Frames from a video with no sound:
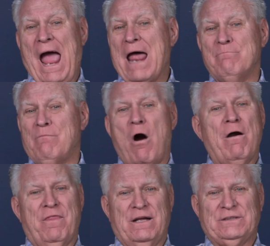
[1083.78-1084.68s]
and
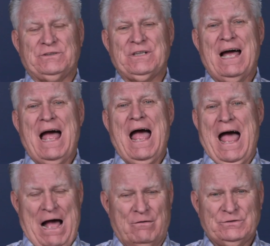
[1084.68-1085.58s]
Martha's
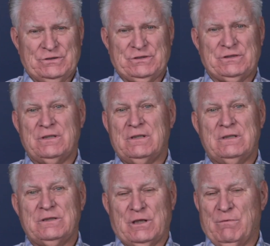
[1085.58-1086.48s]
house.
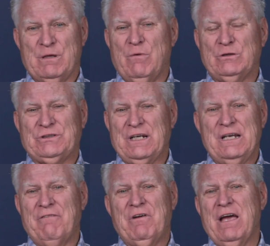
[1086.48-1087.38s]
Some of the most
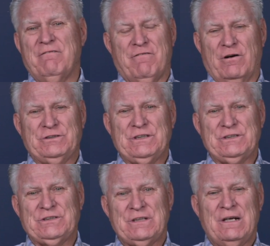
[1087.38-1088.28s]
significant
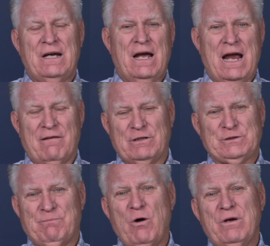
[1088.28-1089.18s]
verses ever
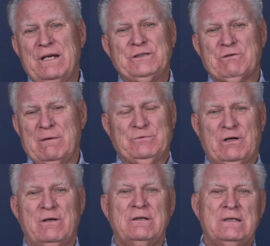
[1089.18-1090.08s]
spoken in
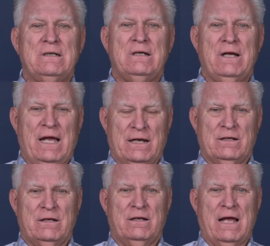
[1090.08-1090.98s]
Scripture
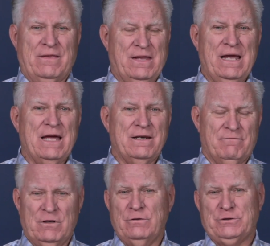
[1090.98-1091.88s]
at the end
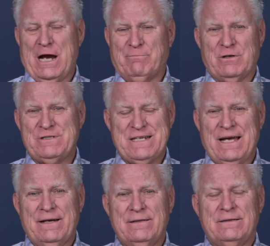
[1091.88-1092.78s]
of Luke chapter
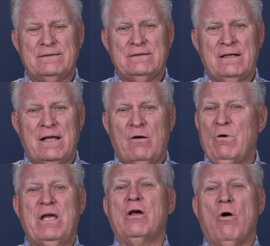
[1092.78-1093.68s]
10.
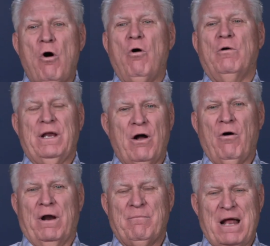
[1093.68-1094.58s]
We could go on and
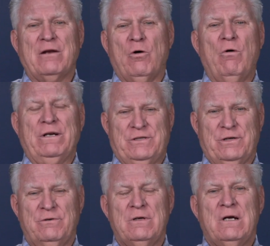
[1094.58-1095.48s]
on. I'm not going
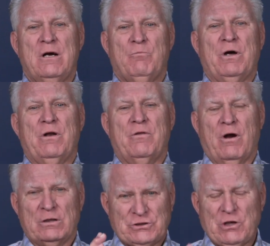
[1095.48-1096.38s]
to. But
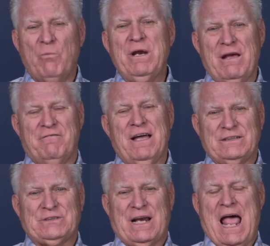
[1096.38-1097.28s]
there are so many
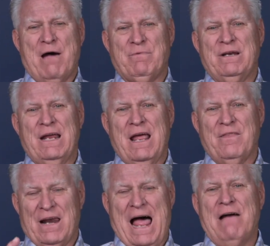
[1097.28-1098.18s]
events that happened in
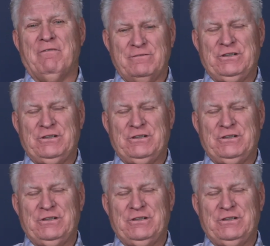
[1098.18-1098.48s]
the life of